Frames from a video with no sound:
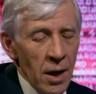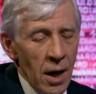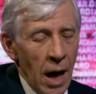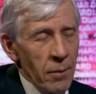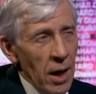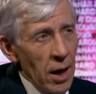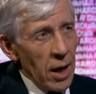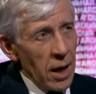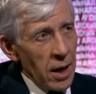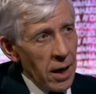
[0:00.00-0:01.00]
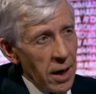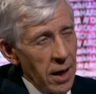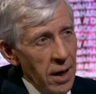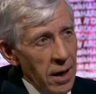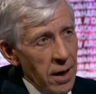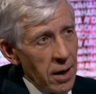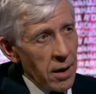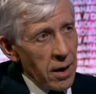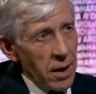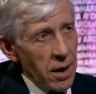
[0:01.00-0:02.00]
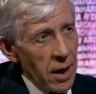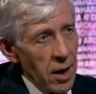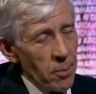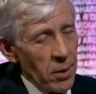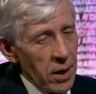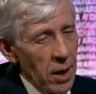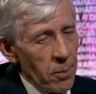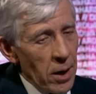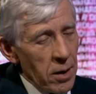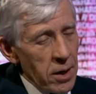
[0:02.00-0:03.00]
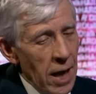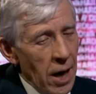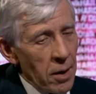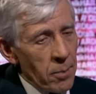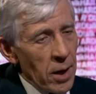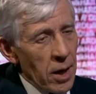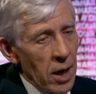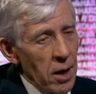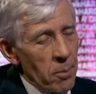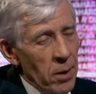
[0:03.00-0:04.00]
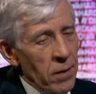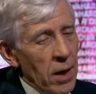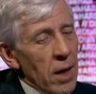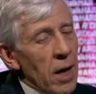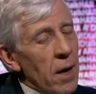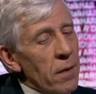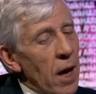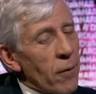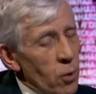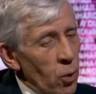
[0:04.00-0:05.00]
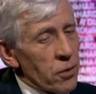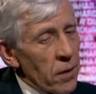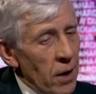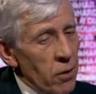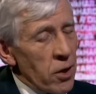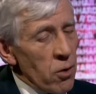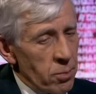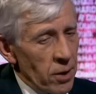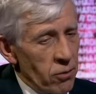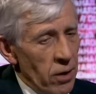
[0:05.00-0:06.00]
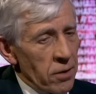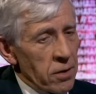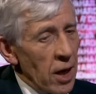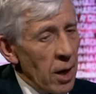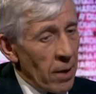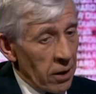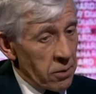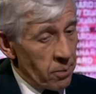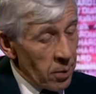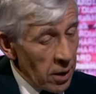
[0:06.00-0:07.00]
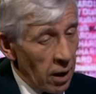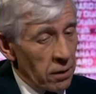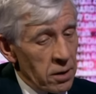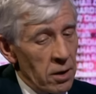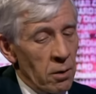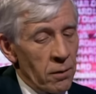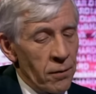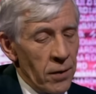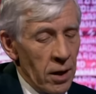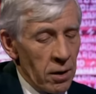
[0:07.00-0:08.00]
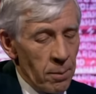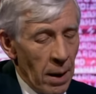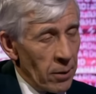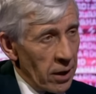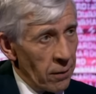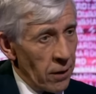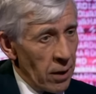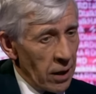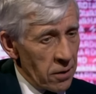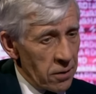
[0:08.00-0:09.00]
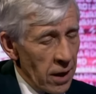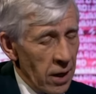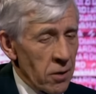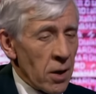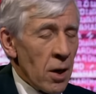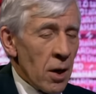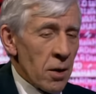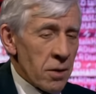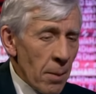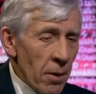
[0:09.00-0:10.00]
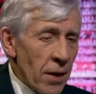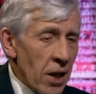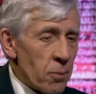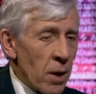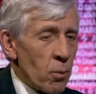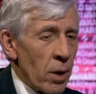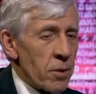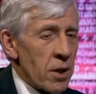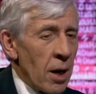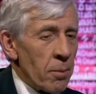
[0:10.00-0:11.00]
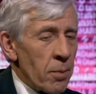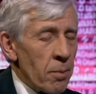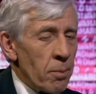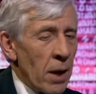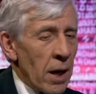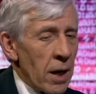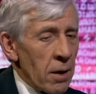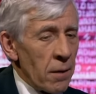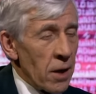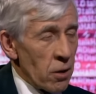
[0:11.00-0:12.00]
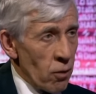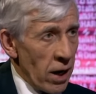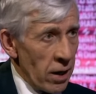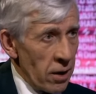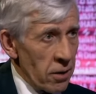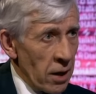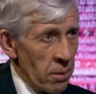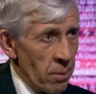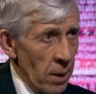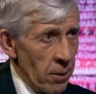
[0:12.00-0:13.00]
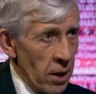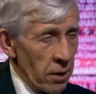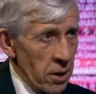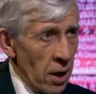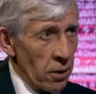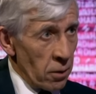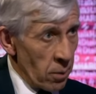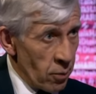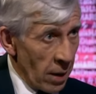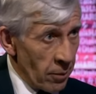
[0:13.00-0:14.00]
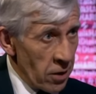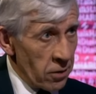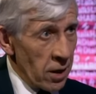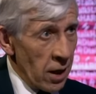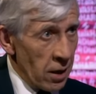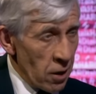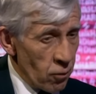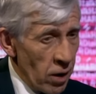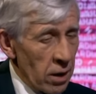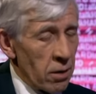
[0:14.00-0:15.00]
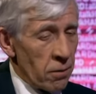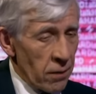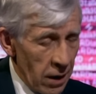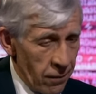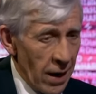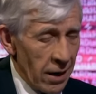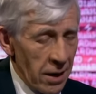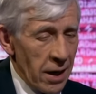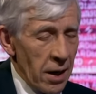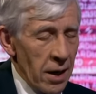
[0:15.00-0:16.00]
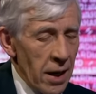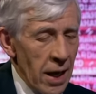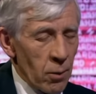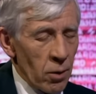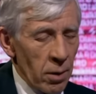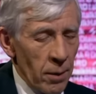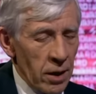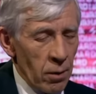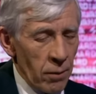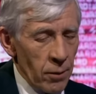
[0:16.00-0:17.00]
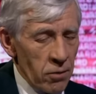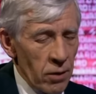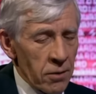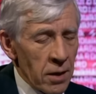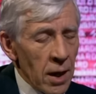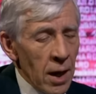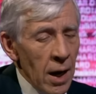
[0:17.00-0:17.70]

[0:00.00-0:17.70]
But it's more the mistrust in the United States I was talking about, a key nation. But of course, there is huge mistrust amongst part of the public in the United States. Some of that's been whipped up by the Israelis under Bibi Netanyahu, the prime minister in Israel, because they've had equal degree of mistrust.